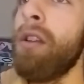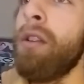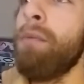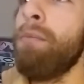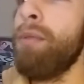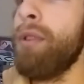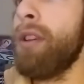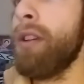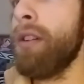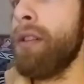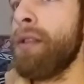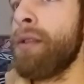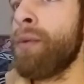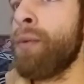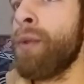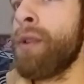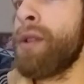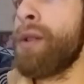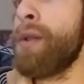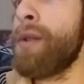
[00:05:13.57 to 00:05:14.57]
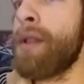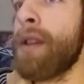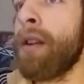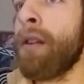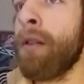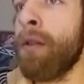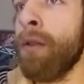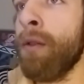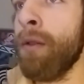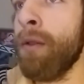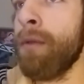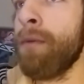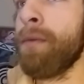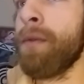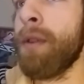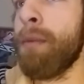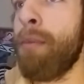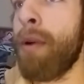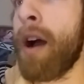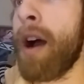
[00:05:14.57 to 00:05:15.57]
because once you set a goal,
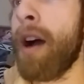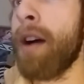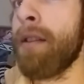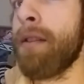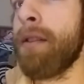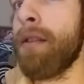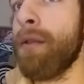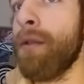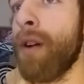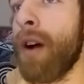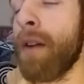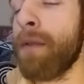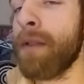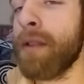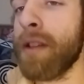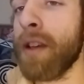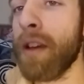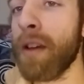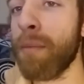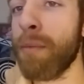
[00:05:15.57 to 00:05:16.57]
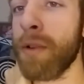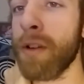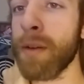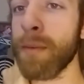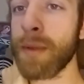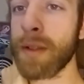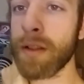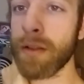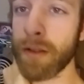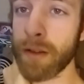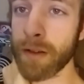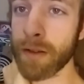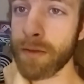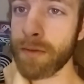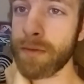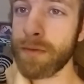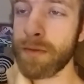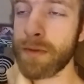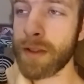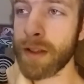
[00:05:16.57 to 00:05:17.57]
the path that you have to take becomes clear
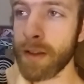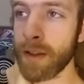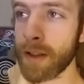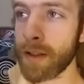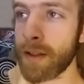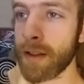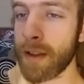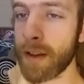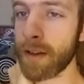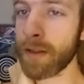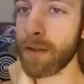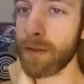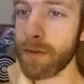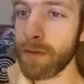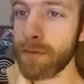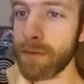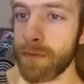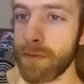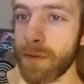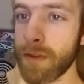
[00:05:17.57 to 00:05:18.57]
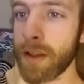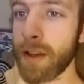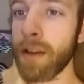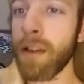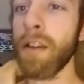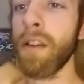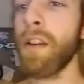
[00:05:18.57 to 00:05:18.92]
to get to that goal. Okay.